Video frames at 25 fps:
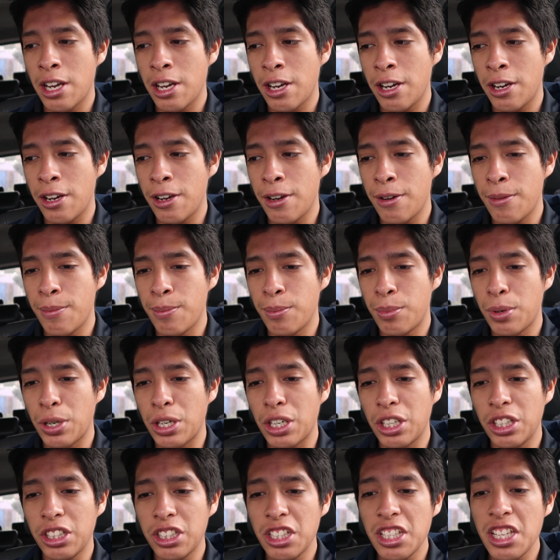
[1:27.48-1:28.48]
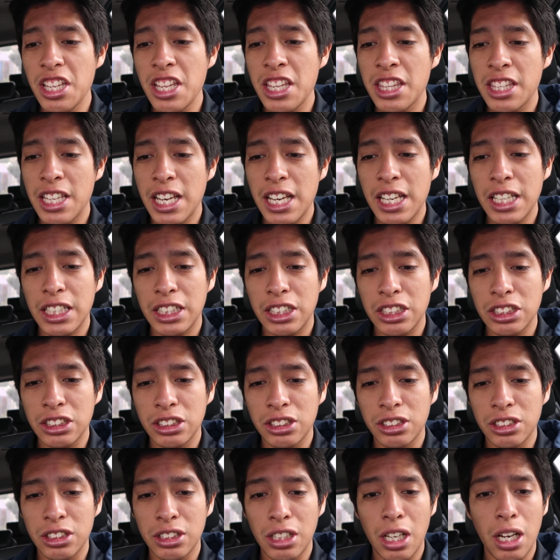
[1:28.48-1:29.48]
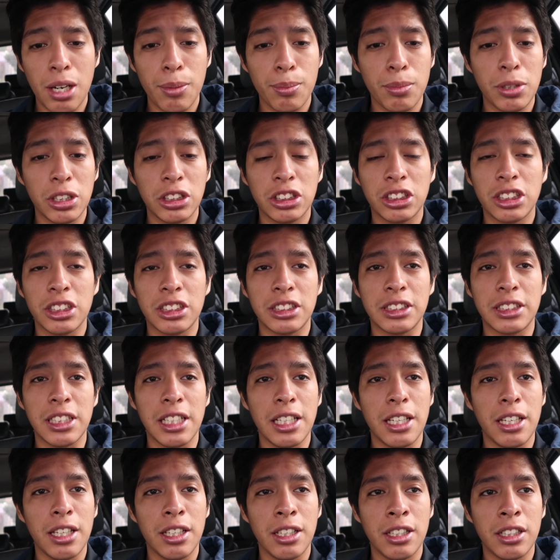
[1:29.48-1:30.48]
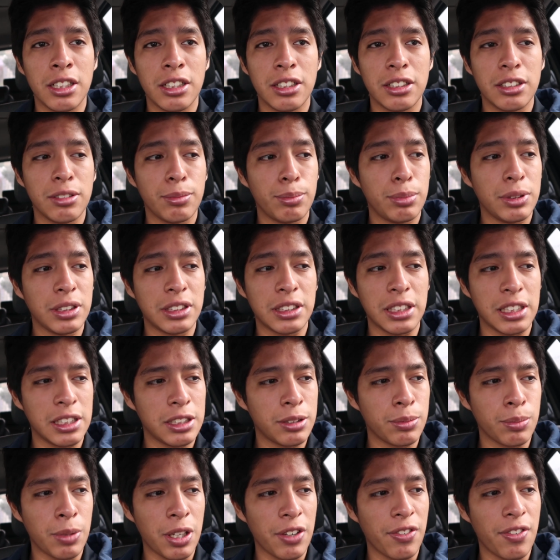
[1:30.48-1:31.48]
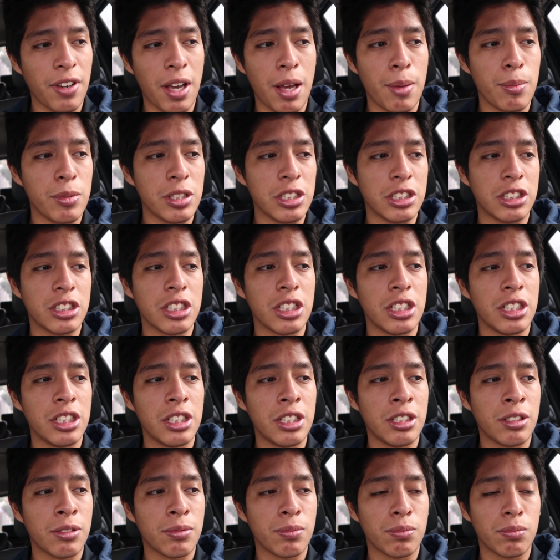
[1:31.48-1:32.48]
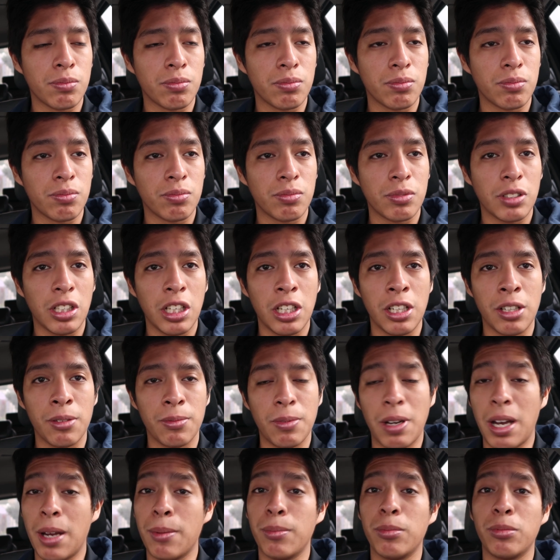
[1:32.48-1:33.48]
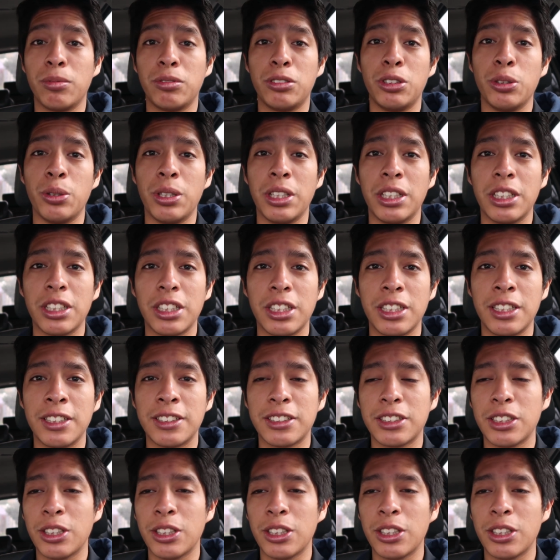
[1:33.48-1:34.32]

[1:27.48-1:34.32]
Um, but other than that, there's not much to say besides my family's good, um, I'm doing good.